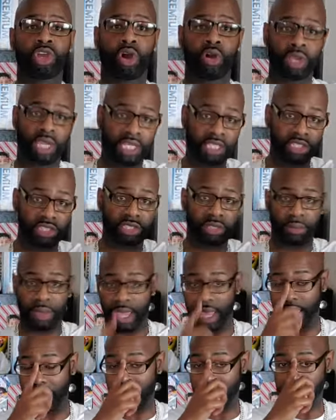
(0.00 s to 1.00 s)
going to get you some
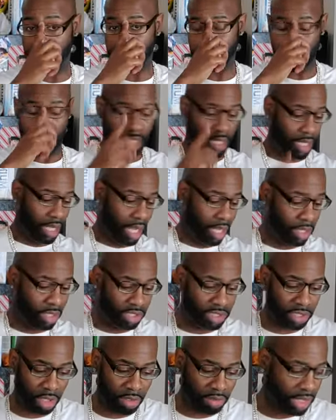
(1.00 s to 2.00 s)
eggs. And you're
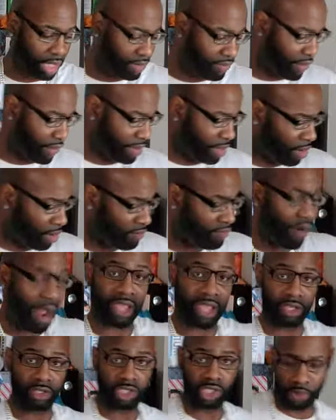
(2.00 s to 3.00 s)
just going to you're gonna
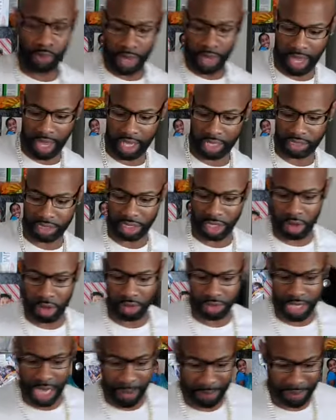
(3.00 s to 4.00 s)
fry you two eggs to go
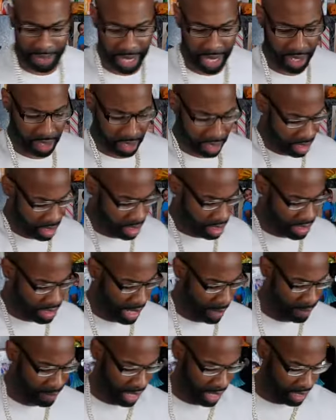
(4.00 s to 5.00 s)
on top of that.
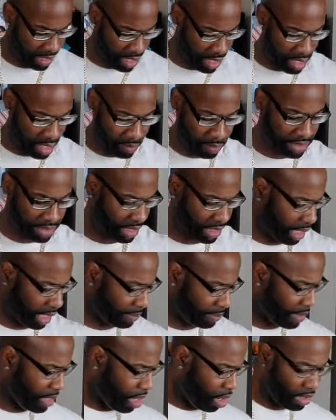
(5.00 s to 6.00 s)
What's the
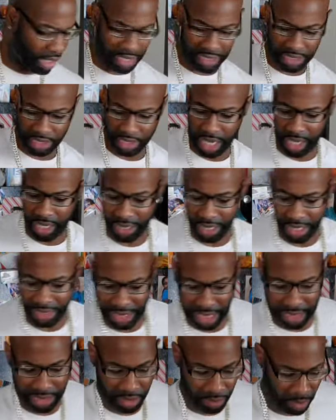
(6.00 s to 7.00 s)
name? Okay, so now that that's
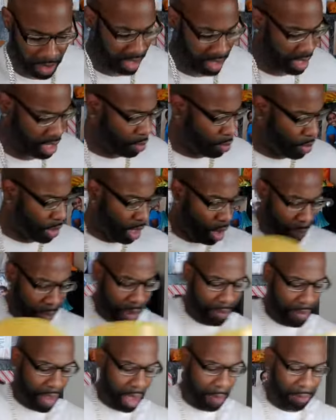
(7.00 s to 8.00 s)
out the way, we're going to
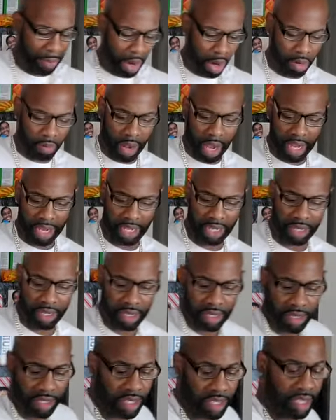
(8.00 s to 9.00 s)
put my bowl right
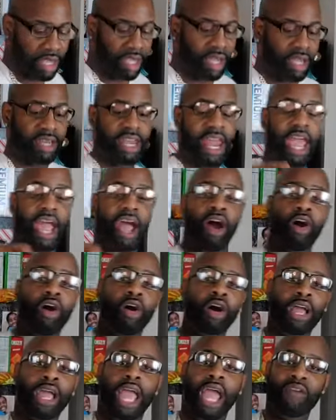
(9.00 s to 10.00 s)
here.
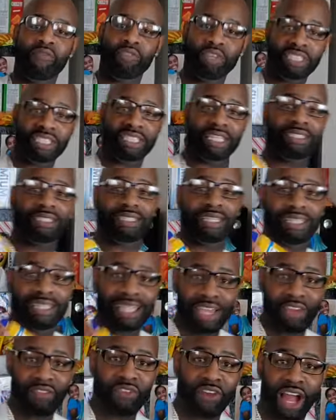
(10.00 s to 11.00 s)
Now, ever since the
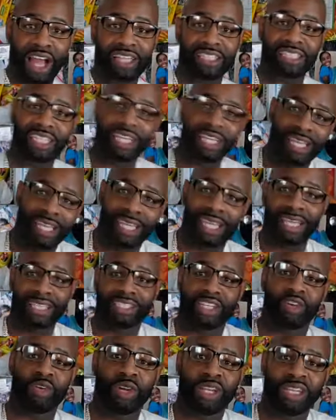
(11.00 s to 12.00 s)
deep fried chicken,
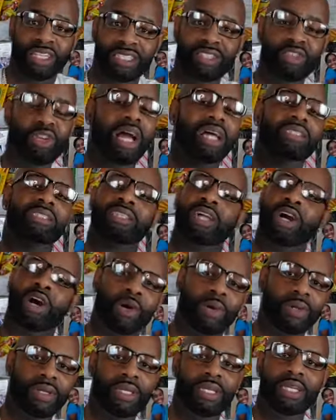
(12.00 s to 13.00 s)
kings and queens, you guys
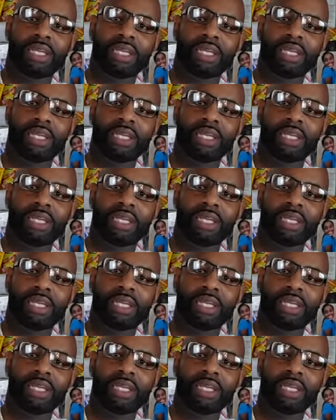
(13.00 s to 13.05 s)
know.